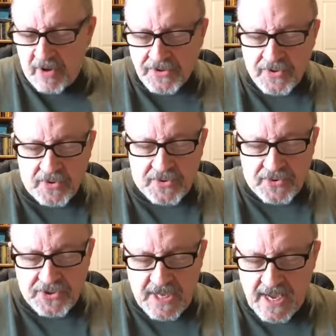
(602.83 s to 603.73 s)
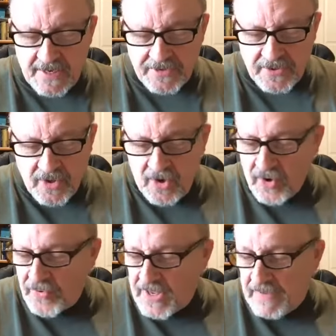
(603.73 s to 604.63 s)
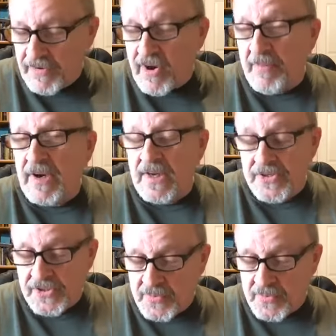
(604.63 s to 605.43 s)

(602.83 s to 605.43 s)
our social status, or even our religious